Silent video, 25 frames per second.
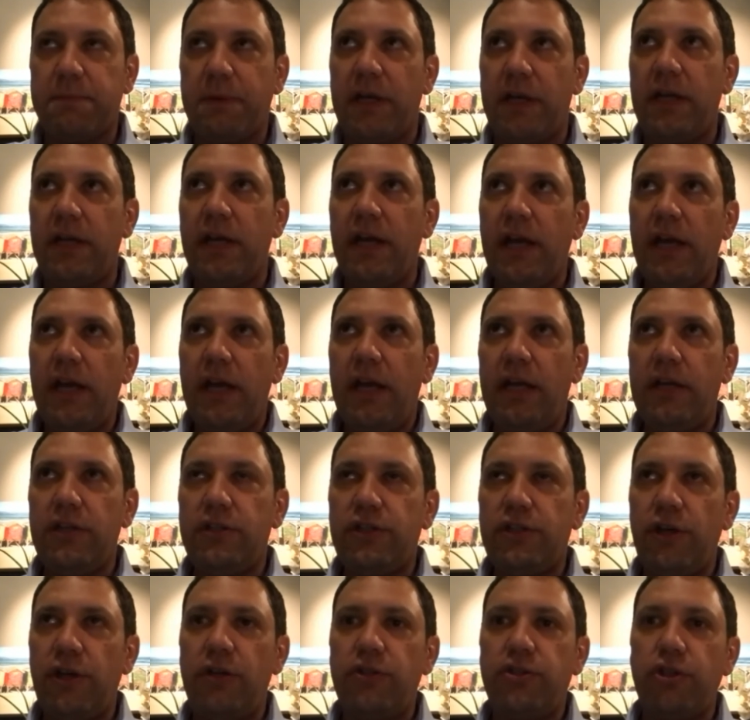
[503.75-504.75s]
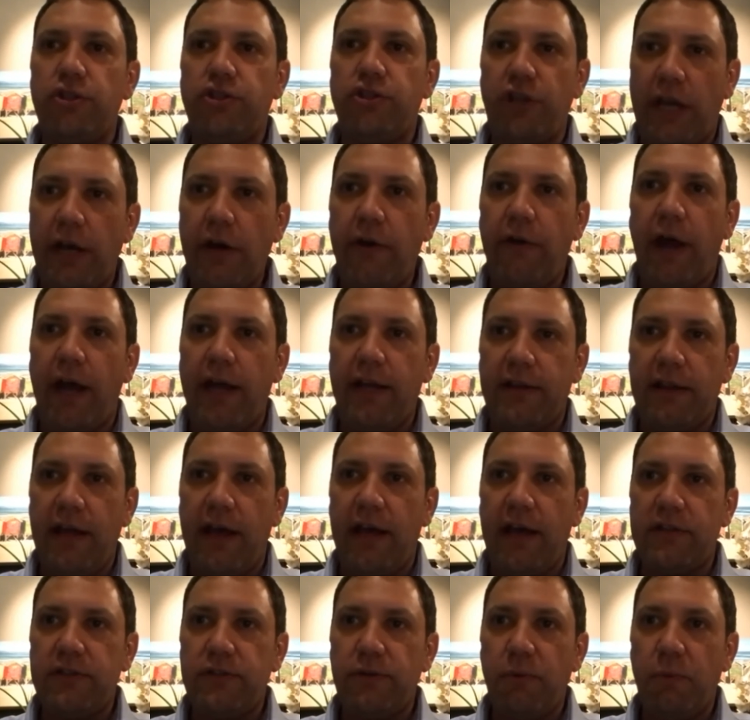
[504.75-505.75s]
But in turn, to generate
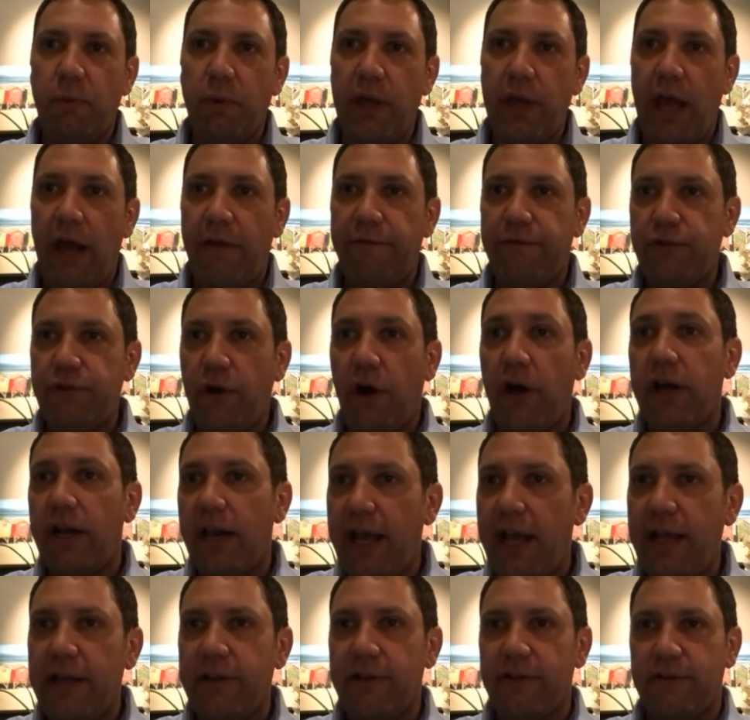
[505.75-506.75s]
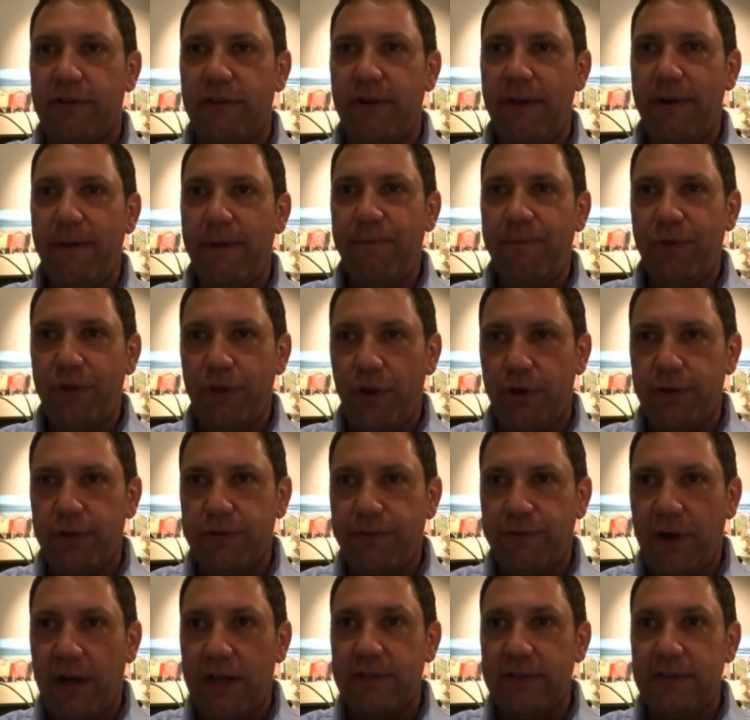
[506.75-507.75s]
that, we have to unlend
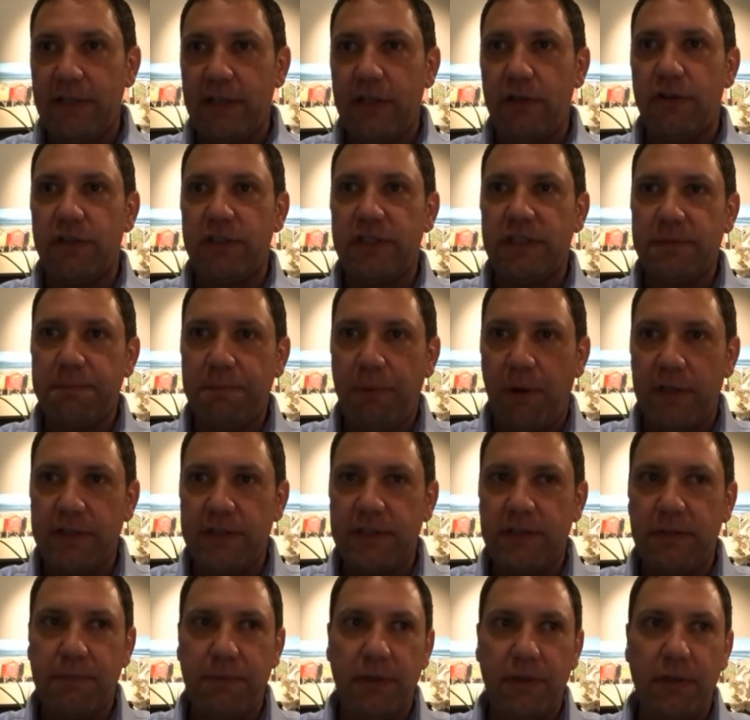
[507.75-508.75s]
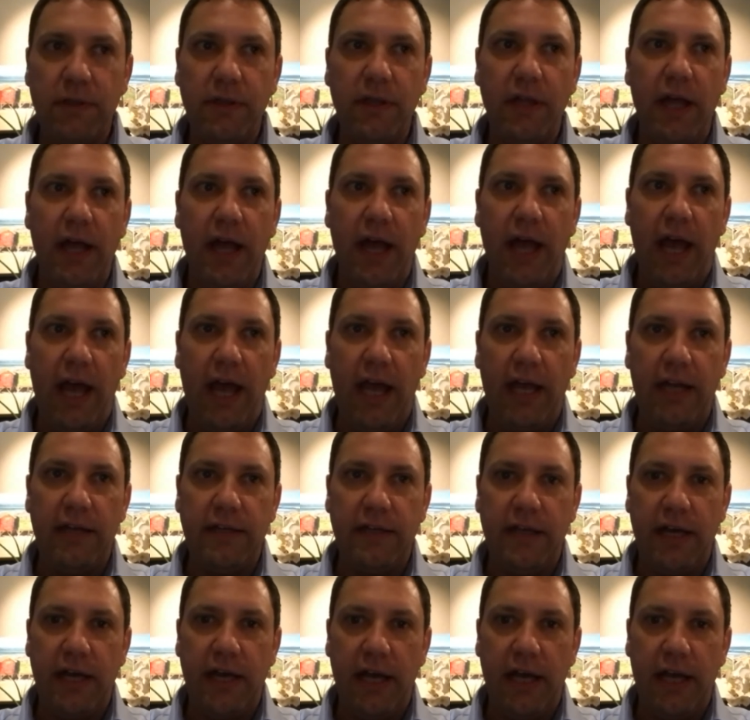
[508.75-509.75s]
those funds in a responsible and
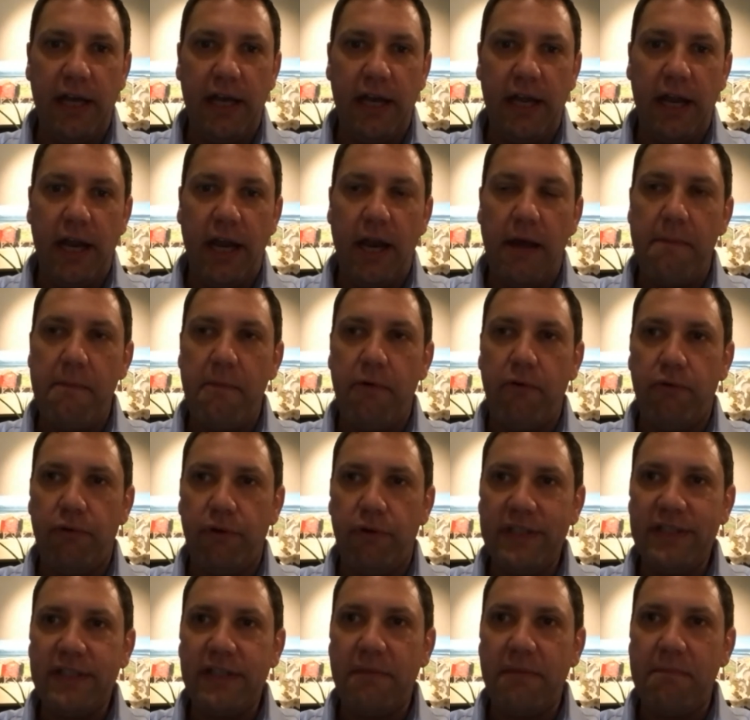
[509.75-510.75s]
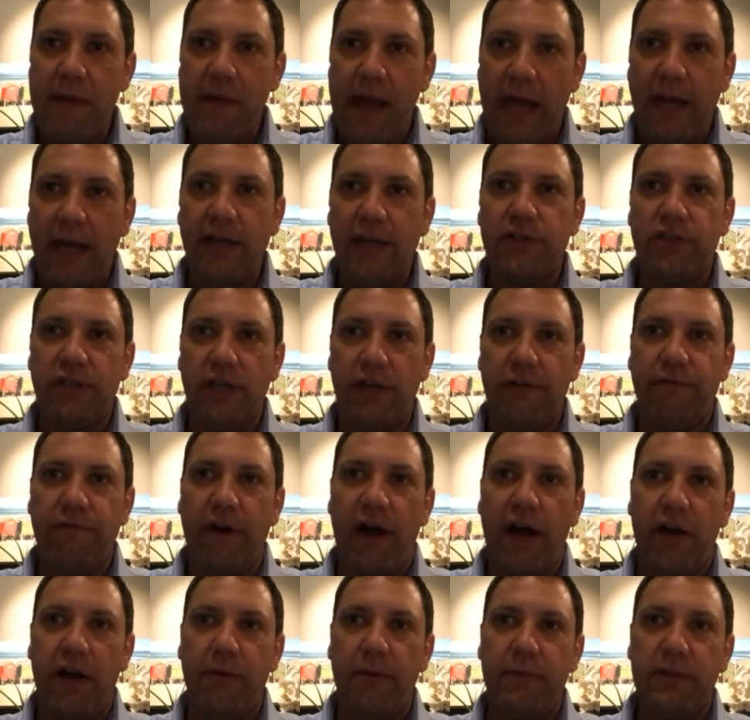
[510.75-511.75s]
in a risk-managed
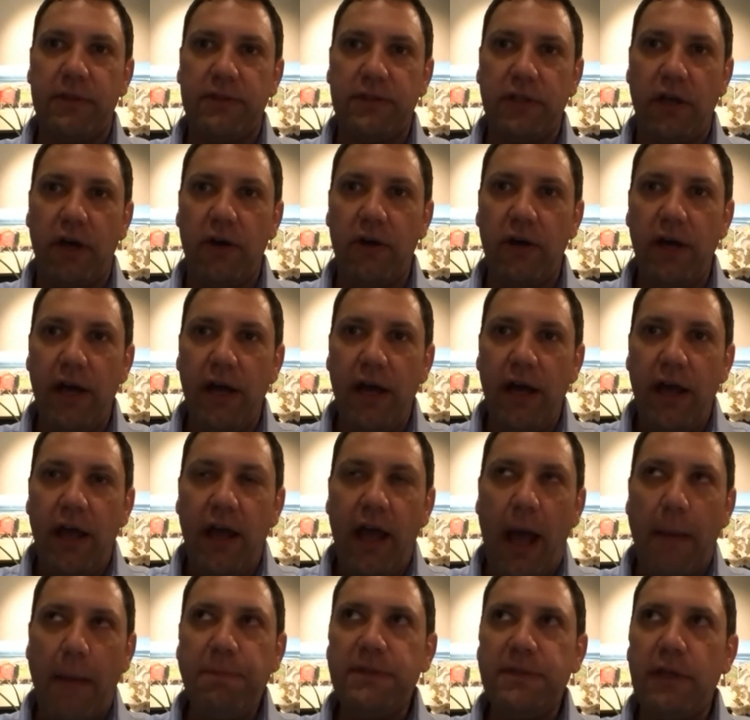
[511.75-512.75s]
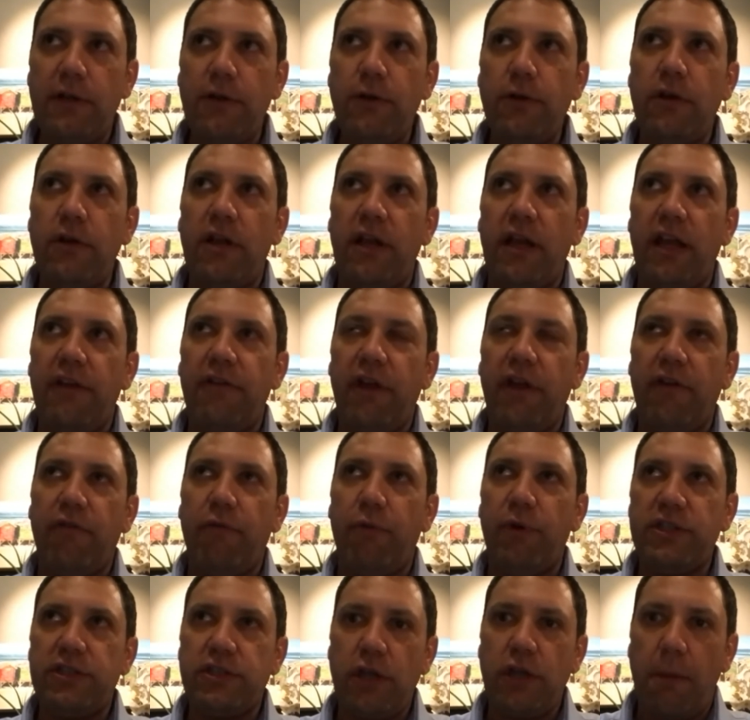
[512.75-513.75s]
environment. So absolutely, if
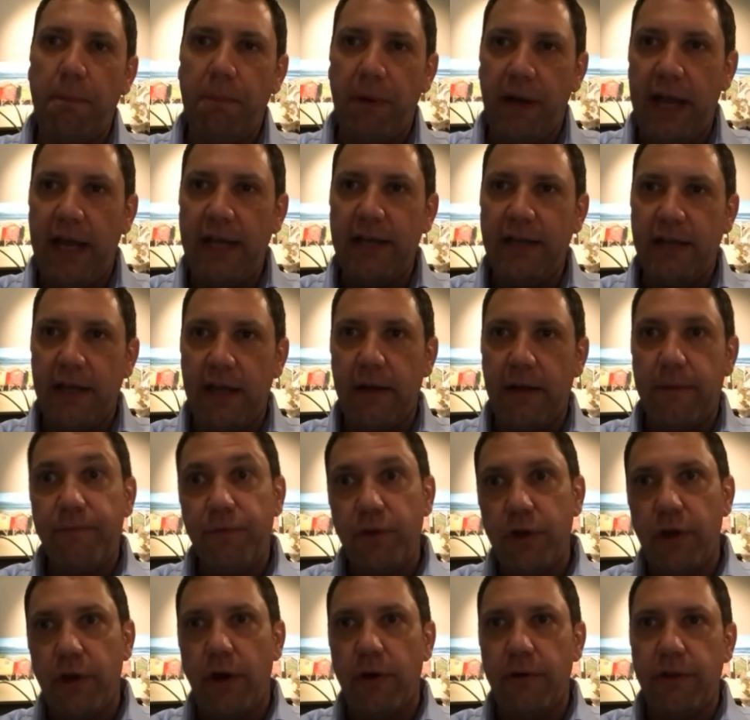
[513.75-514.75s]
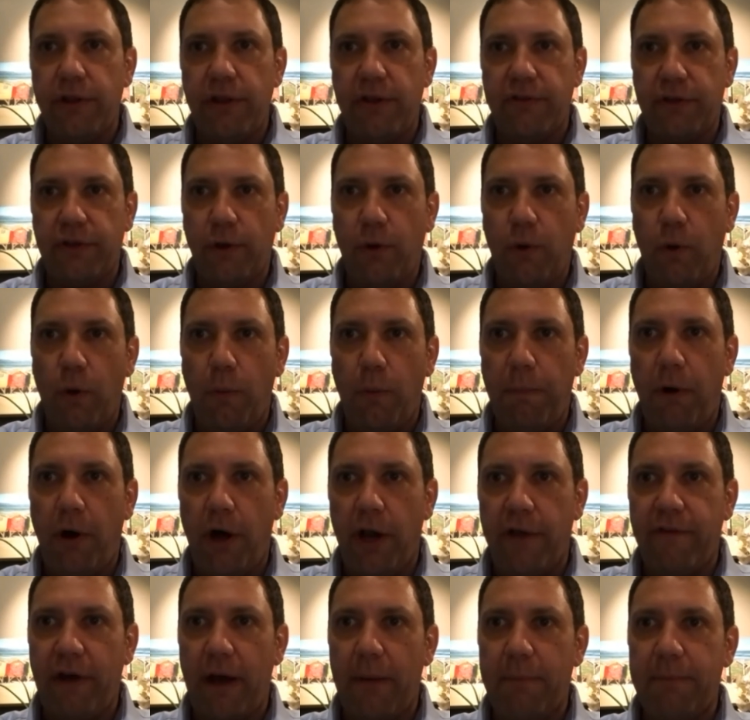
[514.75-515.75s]
we stop lending, there's a core
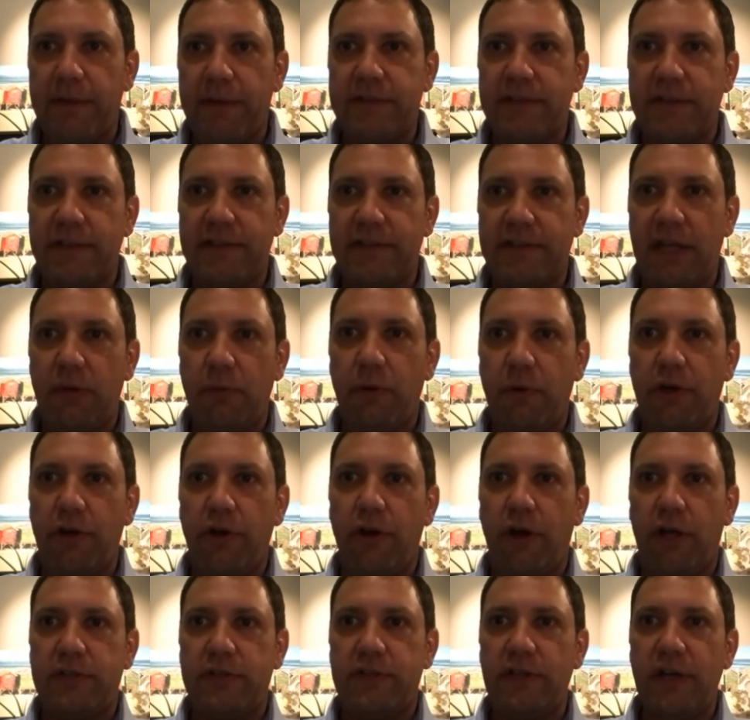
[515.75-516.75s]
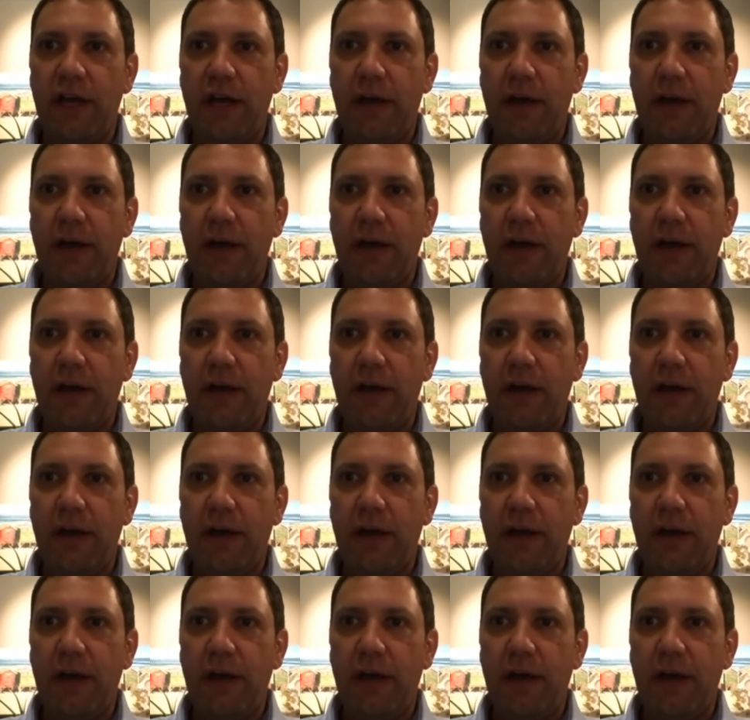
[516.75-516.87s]
part of our business that we're not